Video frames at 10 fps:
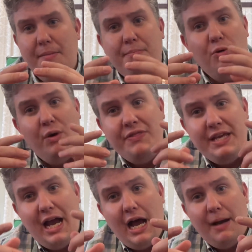But when
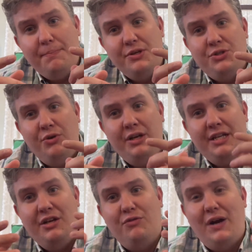the
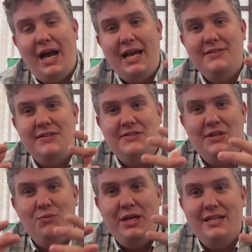opportunity arises,
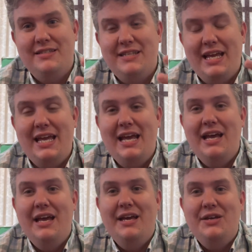then we can say,
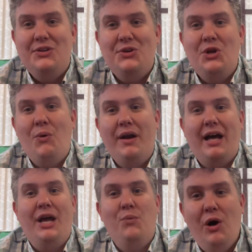you know what,
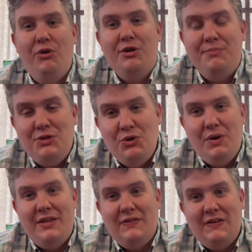I welcome you
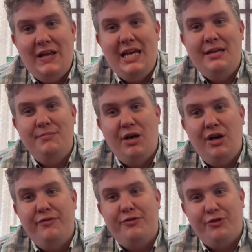in the name
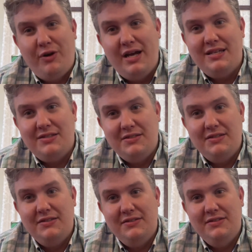of Christ.
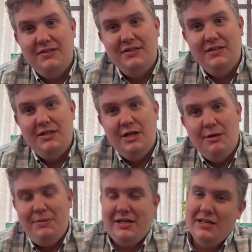
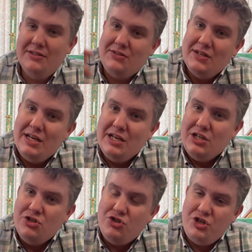Because
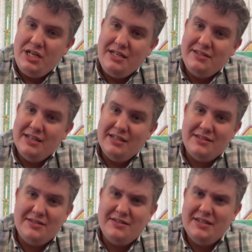
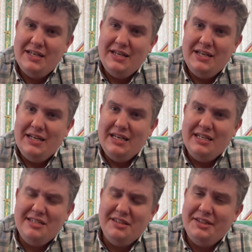Jesus
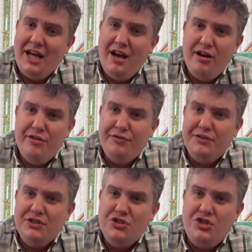is
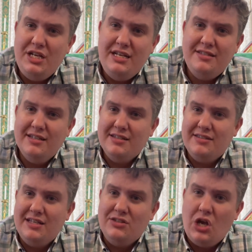love, Jesus
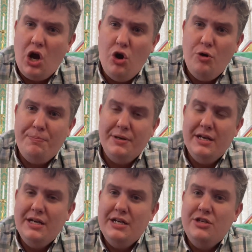is hope,
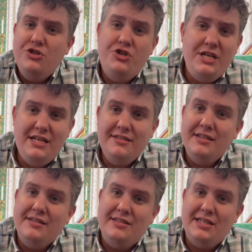
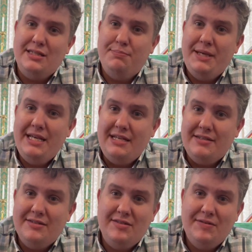Jesus is
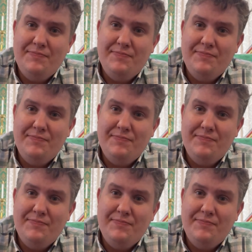peace.